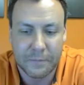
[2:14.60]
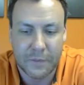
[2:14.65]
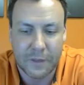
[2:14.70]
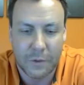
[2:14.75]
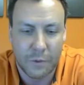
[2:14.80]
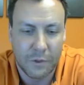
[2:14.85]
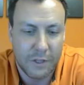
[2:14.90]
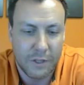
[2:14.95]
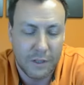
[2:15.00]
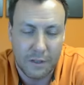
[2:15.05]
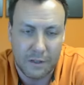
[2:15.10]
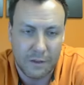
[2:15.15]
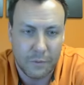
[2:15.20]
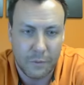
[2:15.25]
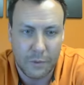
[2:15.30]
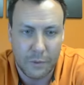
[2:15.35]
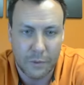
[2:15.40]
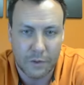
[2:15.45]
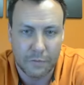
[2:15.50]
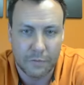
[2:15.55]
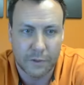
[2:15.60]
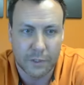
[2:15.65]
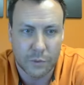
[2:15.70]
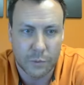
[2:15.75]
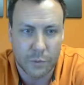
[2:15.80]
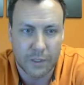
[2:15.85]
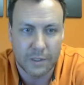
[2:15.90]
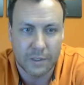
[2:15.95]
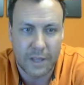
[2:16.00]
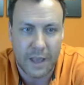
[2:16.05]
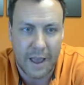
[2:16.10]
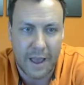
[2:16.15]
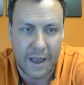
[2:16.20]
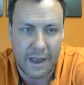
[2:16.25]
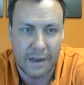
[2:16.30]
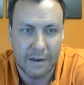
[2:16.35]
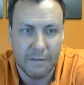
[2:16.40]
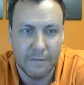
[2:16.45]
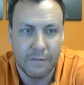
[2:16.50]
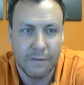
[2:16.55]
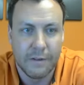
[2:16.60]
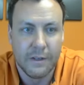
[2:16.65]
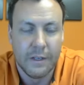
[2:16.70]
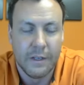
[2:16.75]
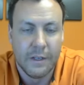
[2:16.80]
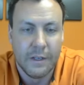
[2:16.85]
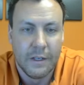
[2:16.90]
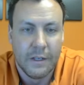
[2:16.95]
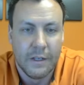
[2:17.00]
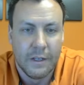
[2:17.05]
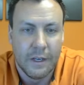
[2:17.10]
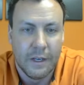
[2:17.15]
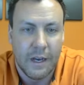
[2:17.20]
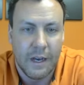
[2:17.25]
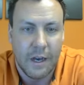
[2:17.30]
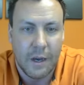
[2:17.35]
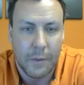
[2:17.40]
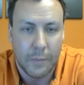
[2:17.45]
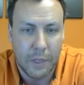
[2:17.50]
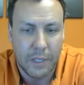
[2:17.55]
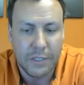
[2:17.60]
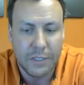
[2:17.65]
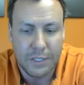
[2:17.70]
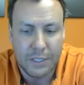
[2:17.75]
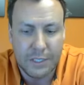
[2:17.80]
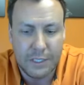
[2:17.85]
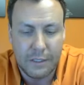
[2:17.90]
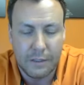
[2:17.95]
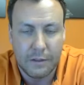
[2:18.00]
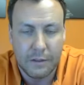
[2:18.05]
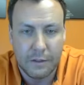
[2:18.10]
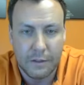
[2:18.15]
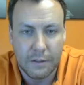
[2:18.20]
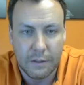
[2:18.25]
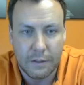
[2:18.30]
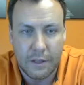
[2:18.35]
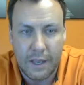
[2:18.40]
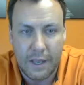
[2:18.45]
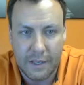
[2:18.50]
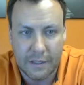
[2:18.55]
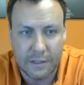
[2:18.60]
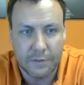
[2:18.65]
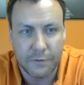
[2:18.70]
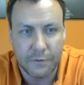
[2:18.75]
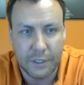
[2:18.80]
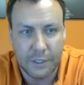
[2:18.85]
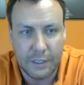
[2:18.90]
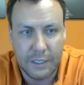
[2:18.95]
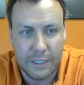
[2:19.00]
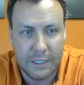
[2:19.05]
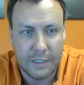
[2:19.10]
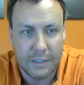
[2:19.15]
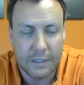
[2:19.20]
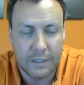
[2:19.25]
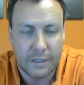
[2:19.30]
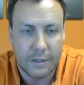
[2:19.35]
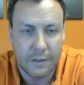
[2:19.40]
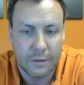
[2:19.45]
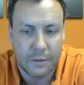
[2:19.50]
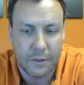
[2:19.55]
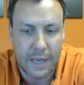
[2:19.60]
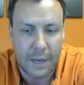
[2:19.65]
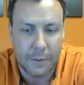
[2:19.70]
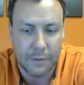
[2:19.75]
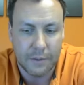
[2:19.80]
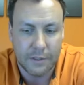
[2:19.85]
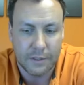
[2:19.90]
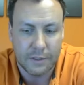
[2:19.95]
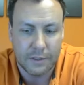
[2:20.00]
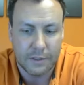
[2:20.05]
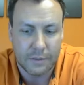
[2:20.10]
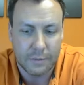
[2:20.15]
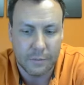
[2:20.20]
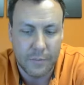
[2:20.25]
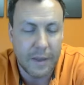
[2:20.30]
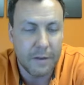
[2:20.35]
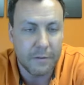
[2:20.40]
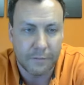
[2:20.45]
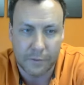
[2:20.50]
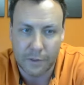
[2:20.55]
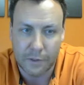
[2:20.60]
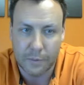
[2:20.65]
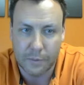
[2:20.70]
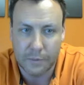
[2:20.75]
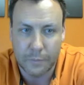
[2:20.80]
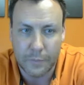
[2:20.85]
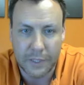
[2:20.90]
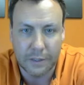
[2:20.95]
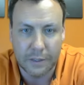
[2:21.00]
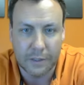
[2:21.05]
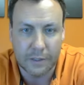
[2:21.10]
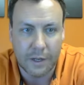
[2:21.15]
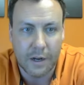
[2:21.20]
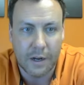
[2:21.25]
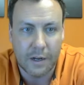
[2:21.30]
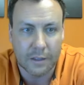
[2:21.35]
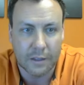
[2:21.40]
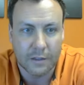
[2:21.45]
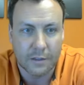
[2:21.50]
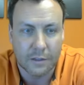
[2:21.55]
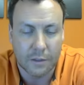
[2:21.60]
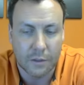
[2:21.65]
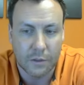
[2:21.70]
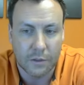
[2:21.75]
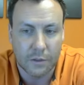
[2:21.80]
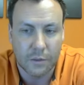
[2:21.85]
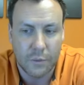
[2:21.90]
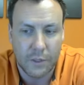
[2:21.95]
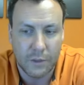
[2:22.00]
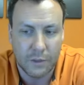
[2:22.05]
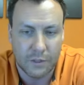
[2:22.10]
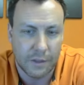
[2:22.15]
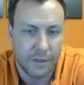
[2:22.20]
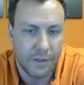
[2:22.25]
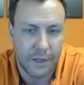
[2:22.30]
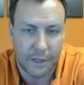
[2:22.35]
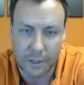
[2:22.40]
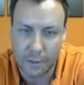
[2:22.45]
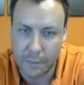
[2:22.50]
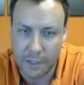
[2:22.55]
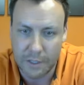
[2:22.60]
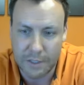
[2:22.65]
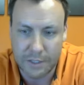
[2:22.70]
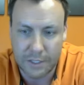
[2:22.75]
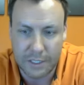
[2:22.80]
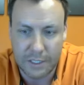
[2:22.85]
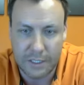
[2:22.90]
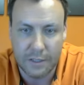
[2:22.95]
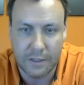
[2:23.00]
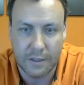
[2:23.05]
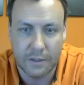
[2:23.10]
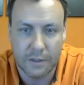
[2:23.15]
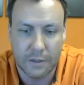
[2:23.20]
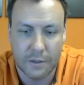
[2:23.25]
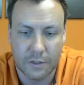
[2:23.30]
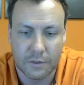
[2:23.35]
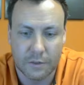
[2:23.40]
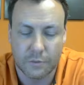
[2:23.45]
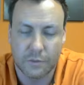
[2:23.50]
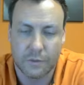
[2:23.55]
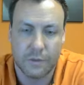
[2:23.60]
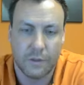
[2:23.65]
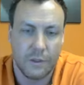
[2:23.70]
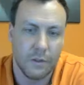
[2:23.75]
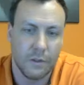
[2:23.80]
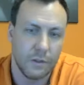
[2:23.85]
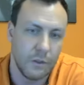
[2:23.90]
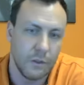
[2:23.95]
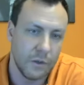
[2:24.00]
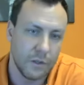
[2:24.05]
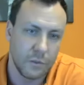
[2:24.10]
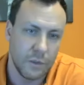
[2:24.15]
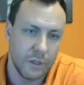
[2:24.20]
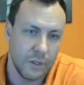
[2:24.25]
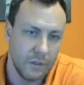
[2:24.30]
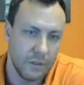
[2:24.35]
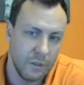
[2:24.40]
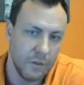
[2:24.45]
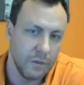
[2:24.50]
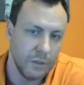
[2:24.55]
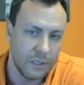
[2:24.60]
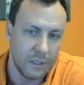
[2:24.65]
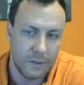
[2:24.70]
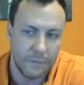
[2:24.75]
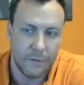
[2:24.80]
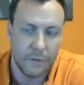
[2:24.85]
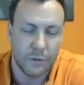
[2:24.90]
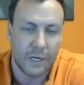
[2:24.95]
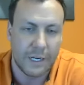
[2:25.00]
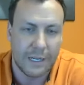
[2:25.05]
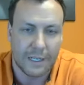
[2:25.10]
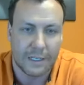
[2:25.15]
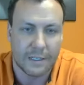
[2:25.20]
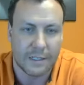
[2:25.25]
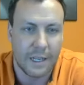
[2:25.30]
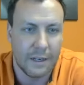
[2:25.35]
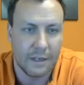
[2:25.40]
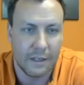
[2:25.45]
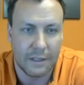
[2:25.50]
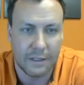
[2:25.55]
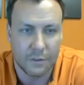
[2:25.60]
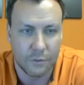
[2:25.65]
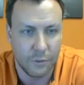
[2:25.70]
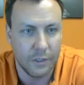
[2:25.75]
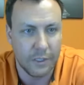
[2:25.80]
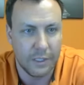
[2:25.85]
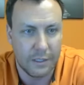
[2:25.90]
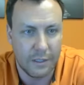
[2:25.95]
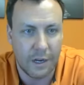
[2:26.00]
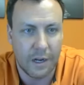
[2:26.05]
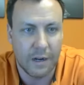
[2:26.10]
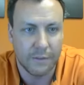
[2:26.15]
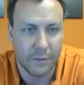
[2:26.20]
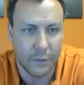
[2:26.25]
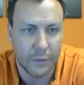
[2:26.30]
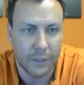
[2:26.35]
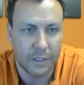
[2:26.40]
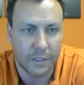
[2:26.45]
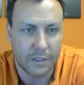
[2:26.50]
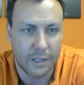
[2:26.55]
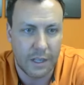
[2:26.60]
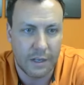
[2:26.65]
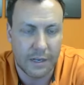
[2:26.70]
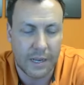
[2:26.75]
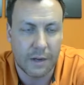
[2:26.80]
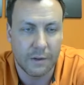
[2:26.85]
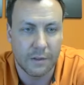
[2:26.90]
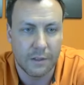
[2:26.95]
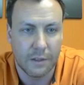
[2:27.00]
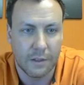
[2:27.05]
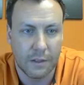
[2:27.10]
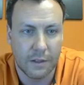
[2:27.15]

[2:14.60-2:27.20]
really that we were the first ones to have a bungee hands-free leash that was meant for bigger dogs. So we use a thicker bungee. So you'll notice when you use it, if you try to extend it, it's really tough to extend out to